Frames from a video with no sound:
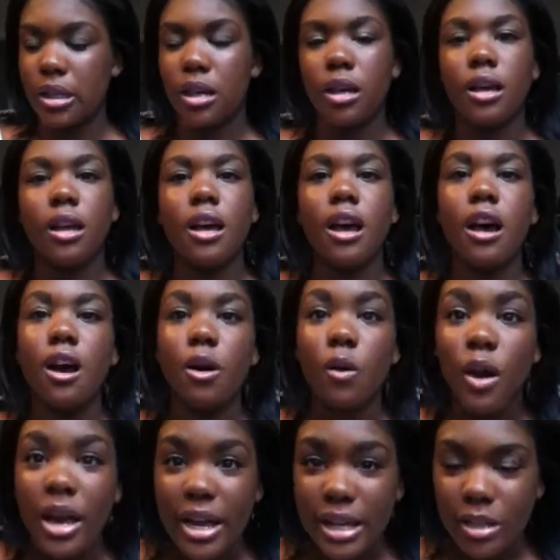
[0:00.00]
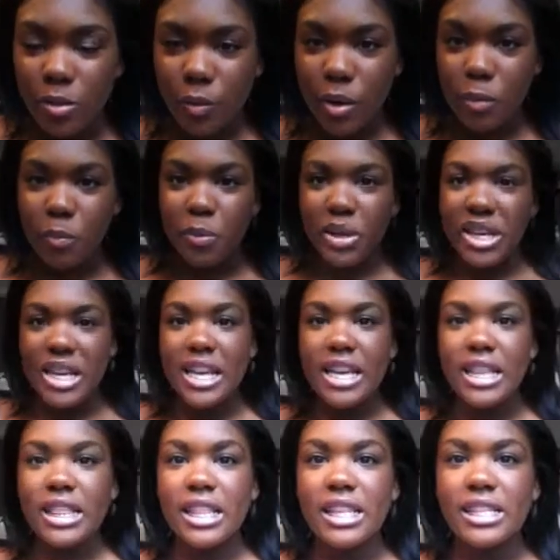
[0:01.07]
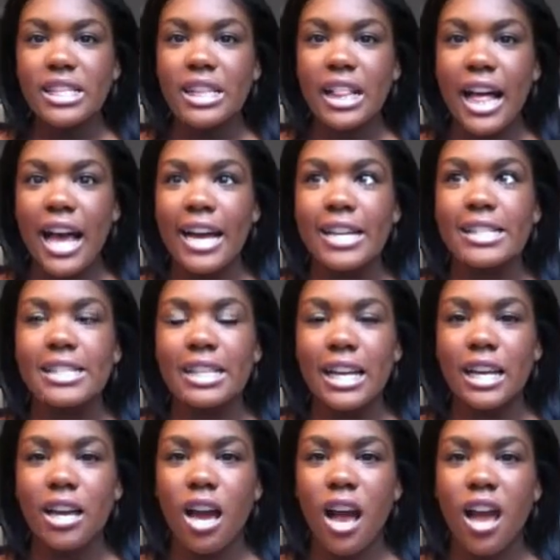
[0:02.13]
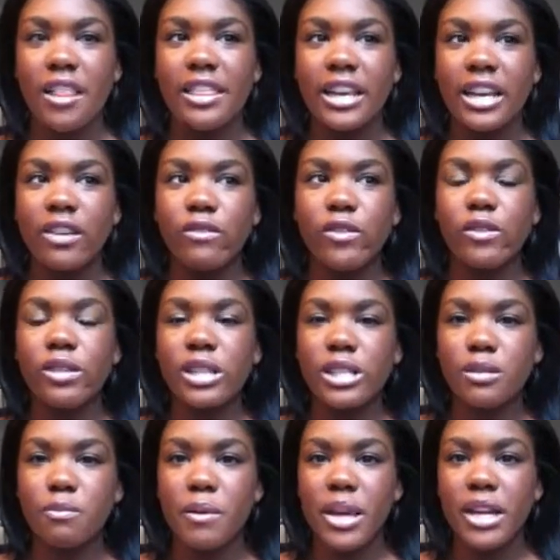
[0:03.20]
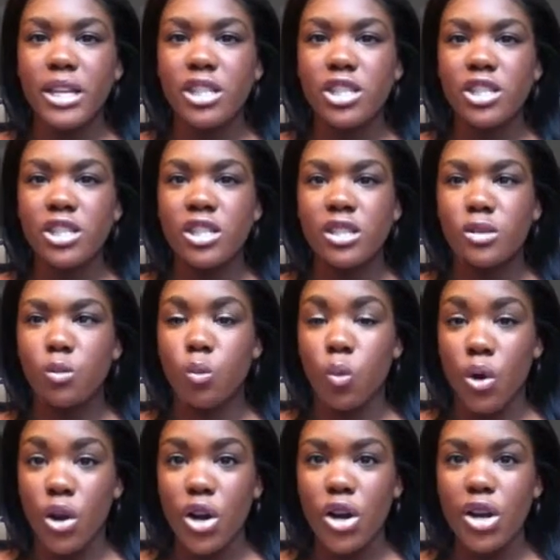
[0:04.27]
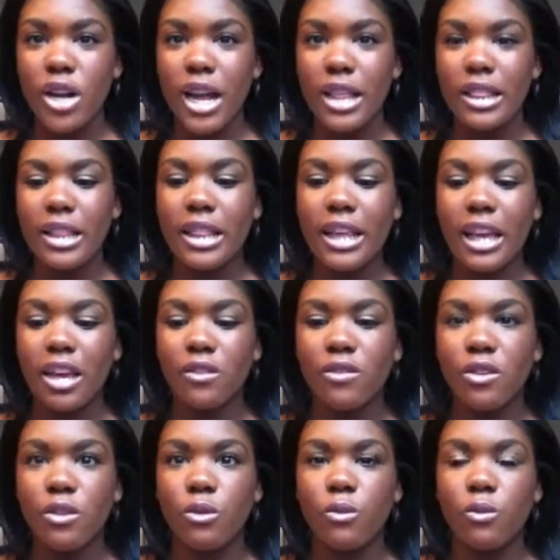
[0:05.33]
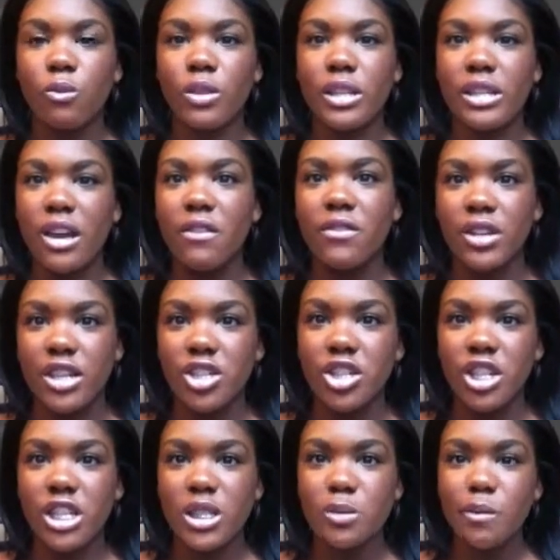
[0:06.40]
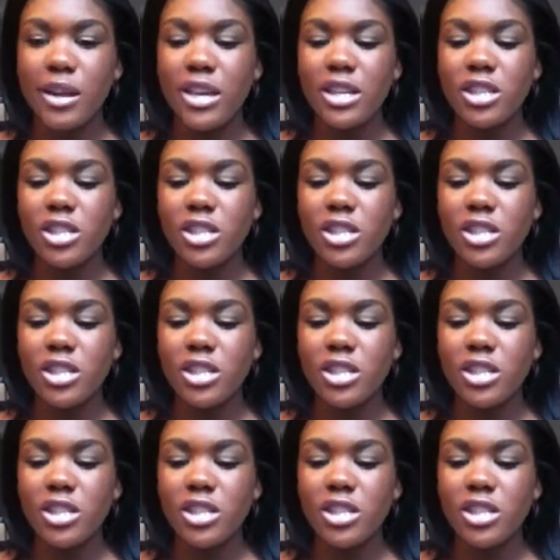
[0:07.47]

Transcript: Oh, it's weird being in this class, like, they give you the Spanish word and then they give you the definition in Spanish.